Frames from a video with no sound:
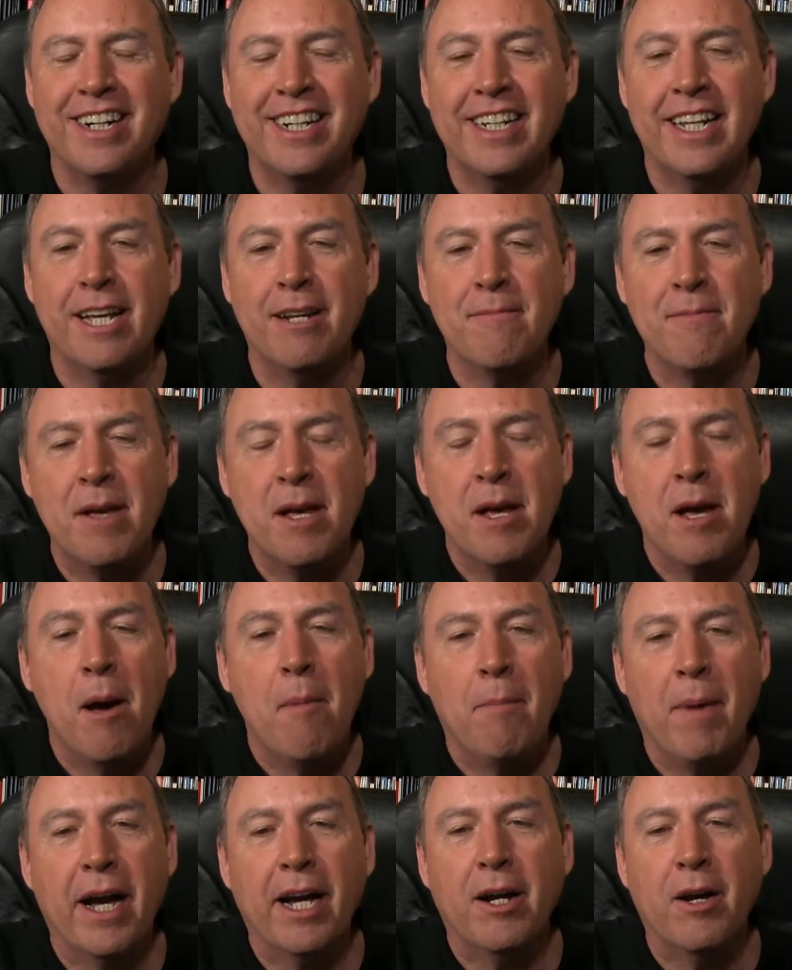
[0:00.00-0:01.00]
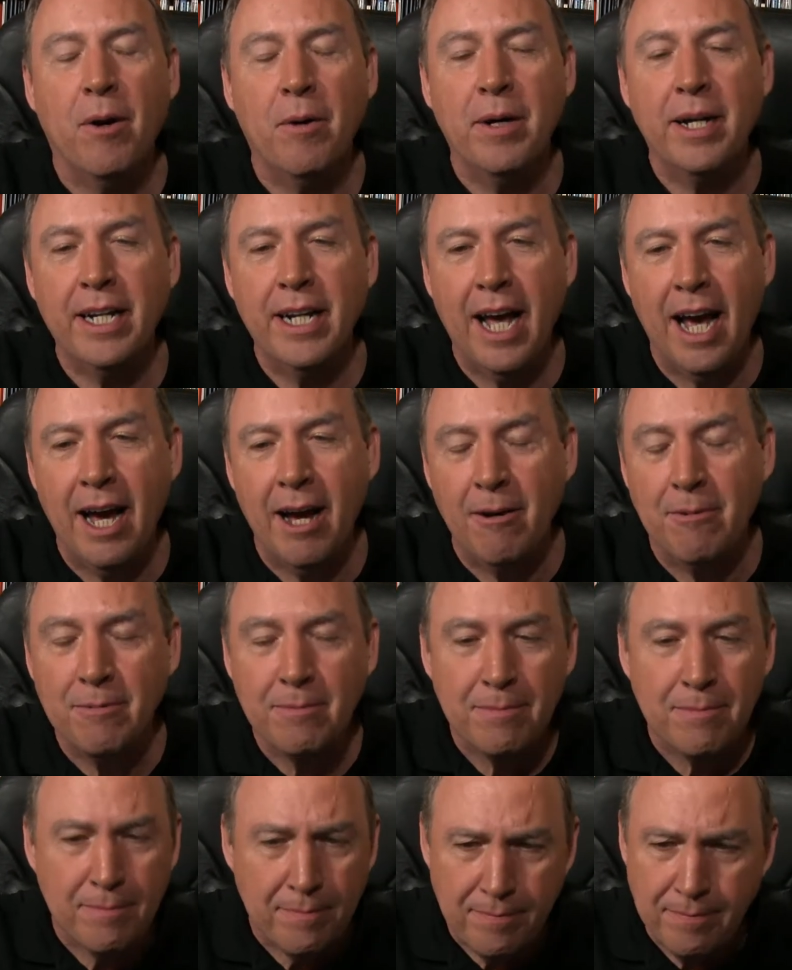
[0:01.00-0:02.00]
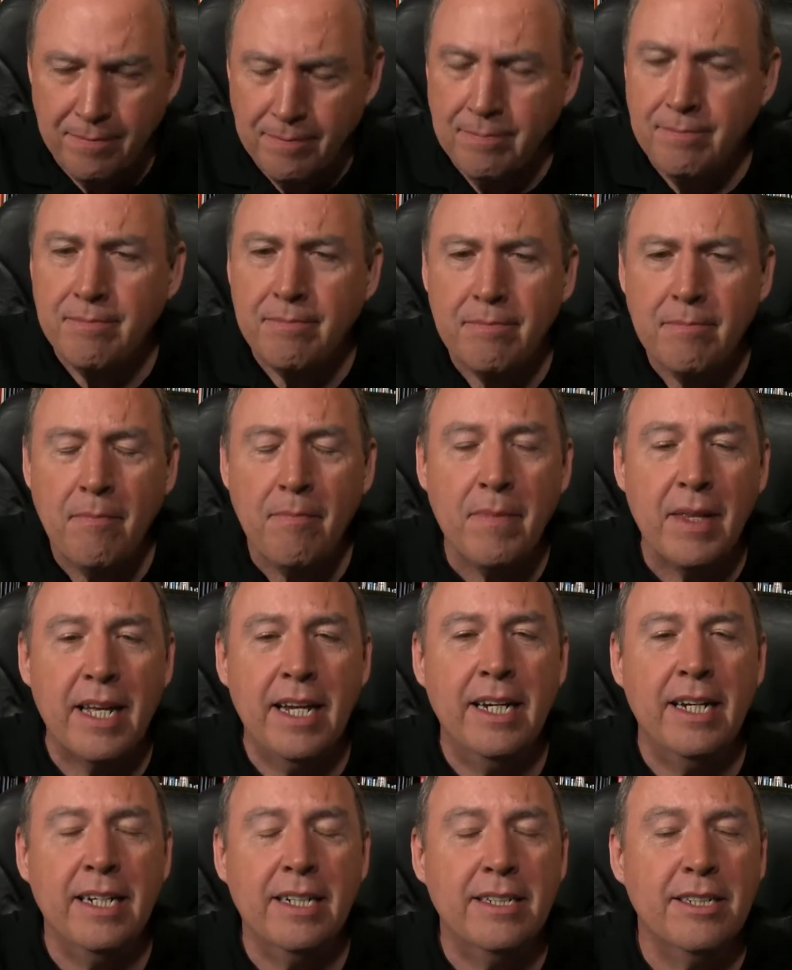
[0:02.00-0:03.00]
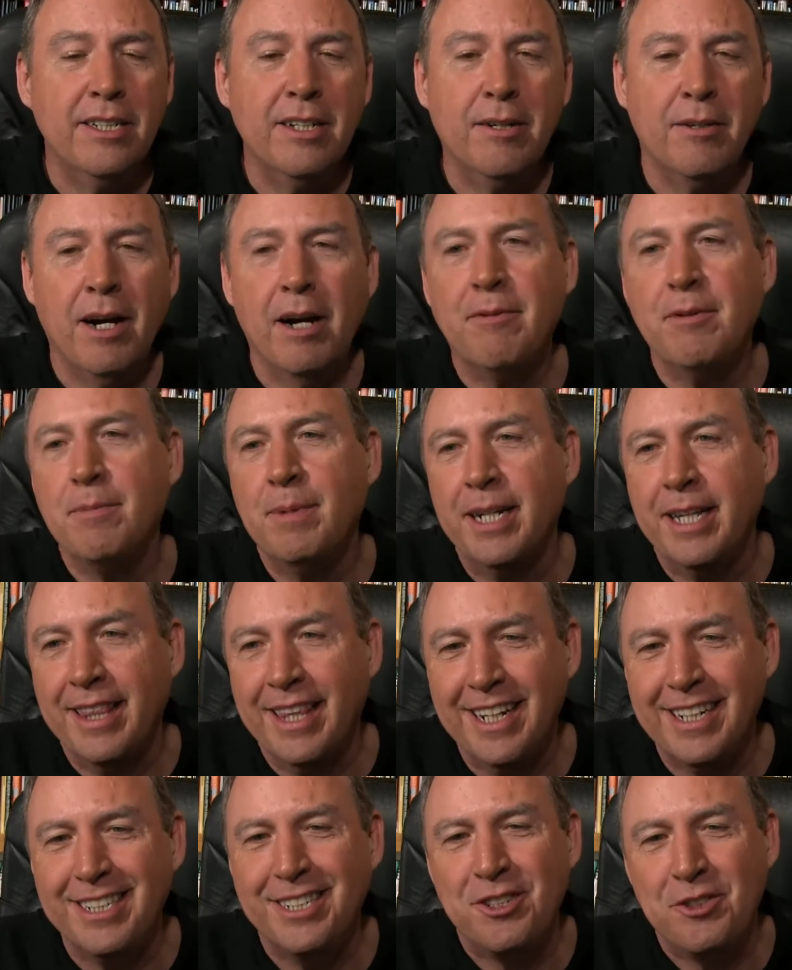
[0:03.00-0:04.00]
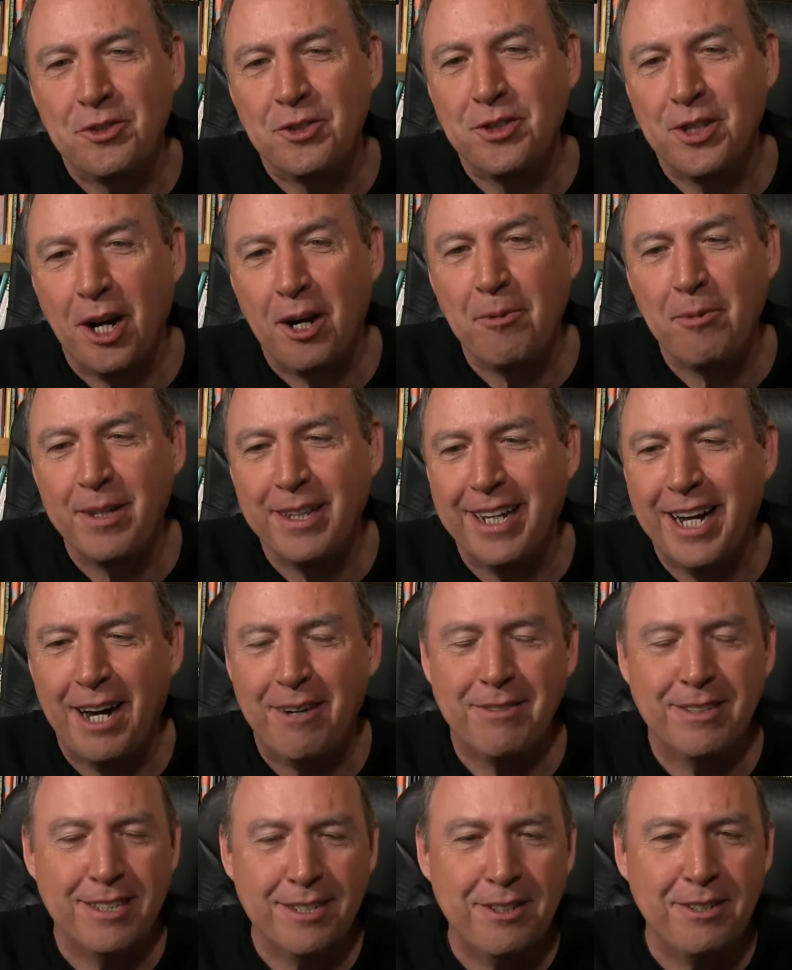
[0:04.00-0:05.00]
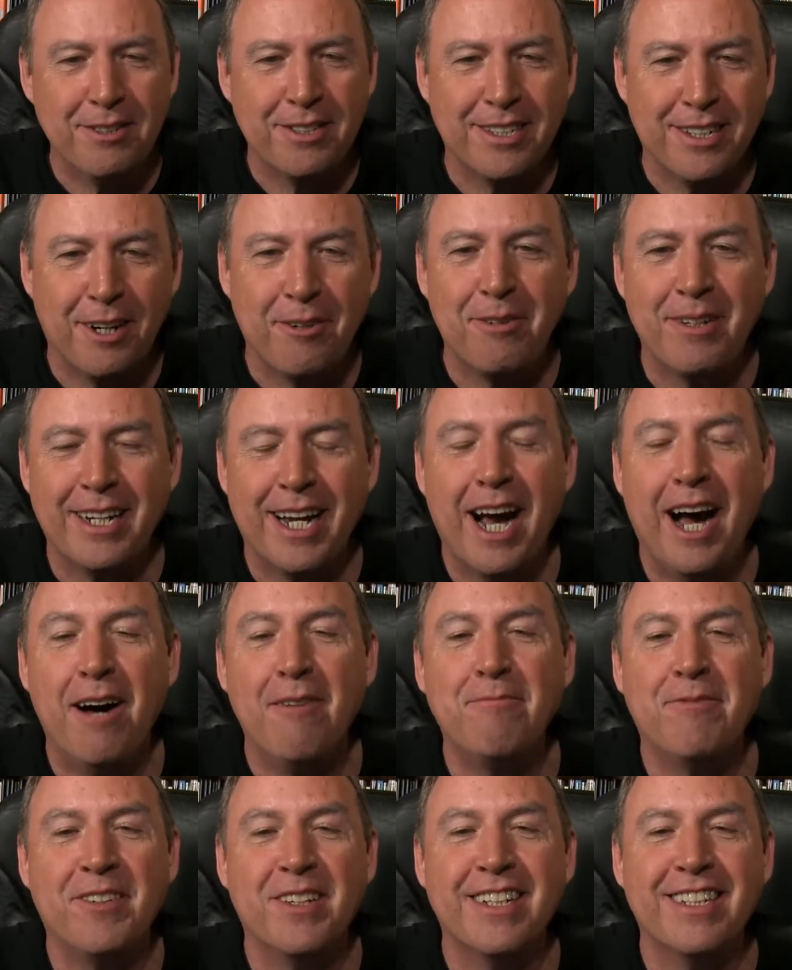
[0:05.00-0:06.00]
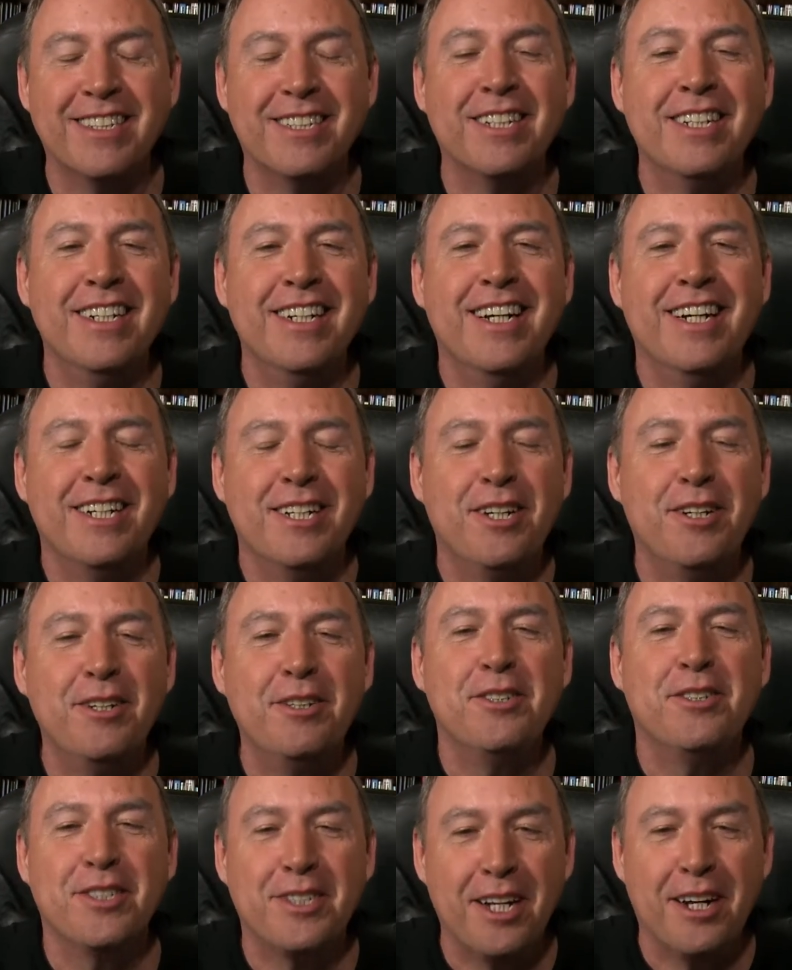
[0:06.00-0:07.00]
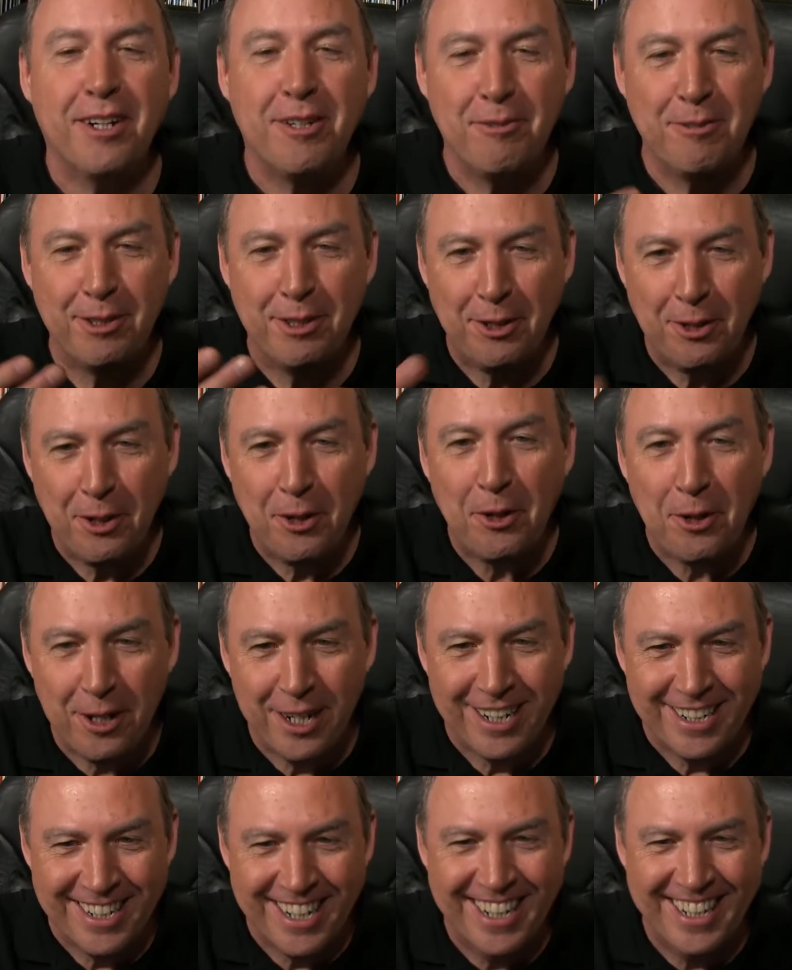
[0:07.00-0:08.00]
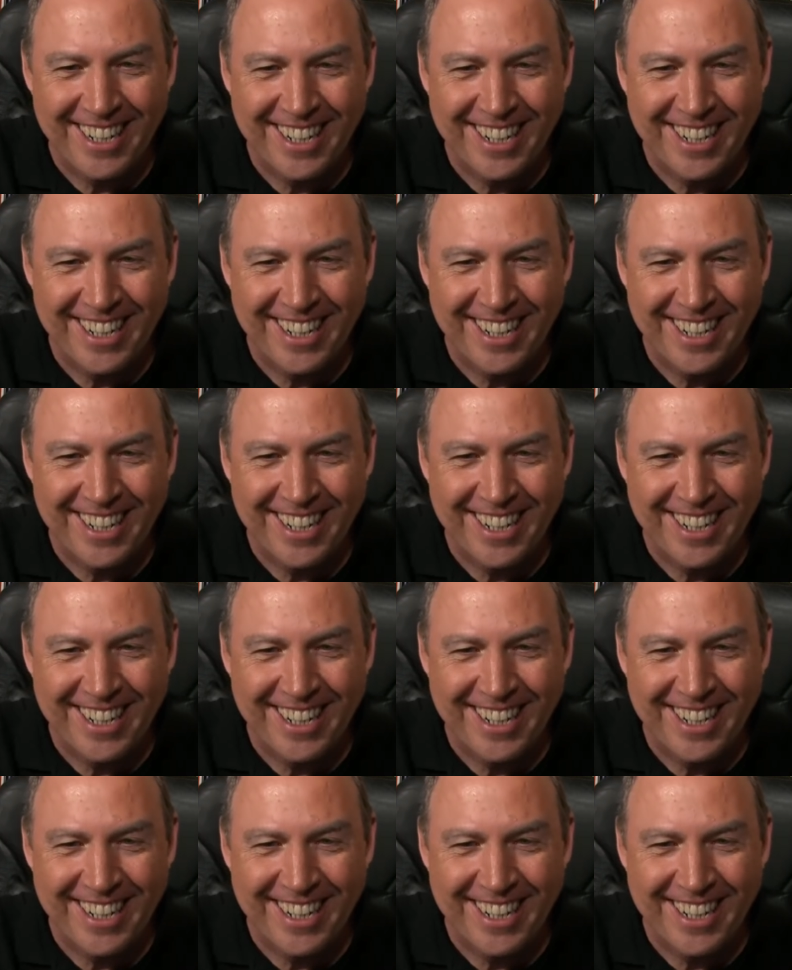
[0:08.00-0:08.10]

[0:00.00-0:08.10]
And then by going out and you know everybody thinks you start with confidence you know start with confidence you, you start with courage